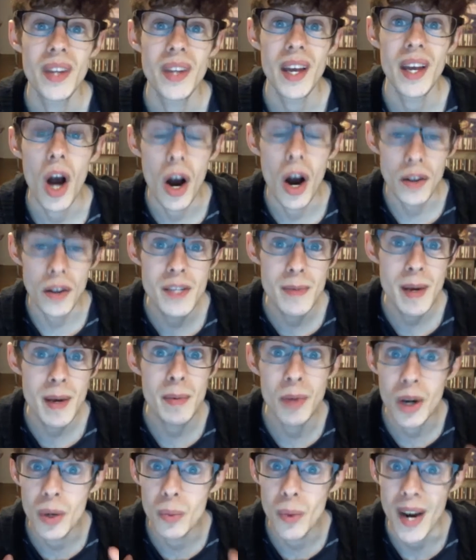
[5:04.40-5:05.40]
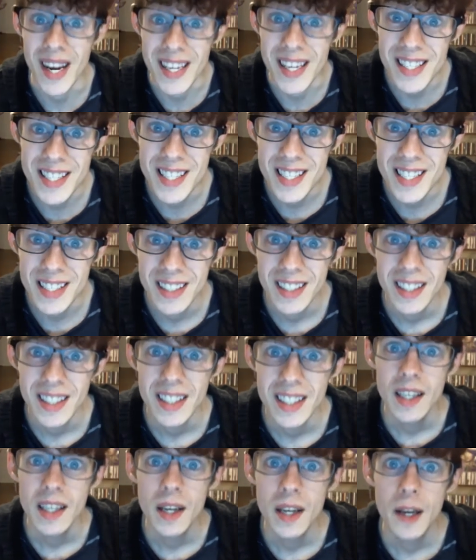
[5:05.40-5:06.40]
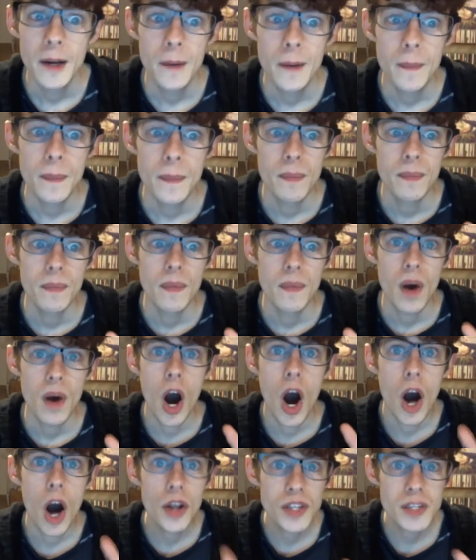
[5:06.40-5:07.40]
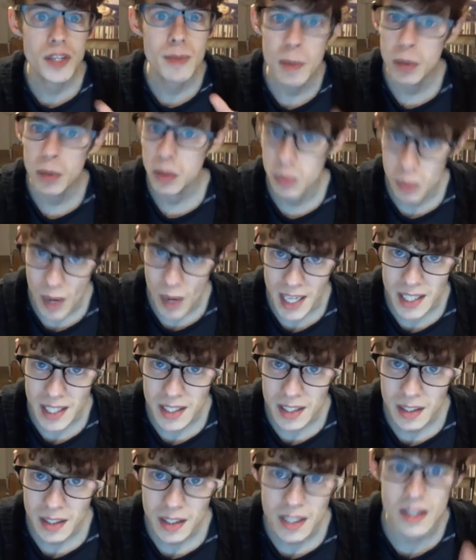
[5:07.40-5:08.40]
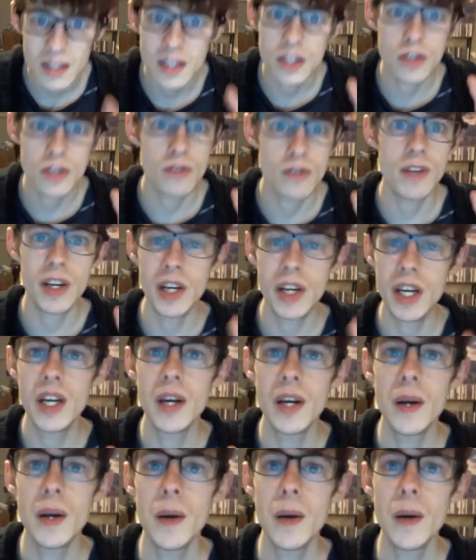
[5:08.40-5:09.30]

that all these people are white. All these people are white. These are very